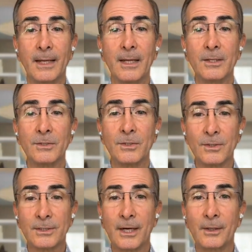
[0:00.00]
So
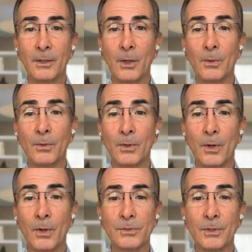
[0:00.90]
start low,
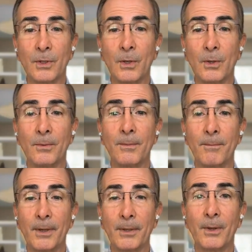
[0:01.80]
go slow,
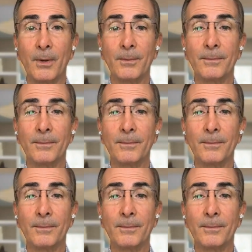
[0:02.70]
but go.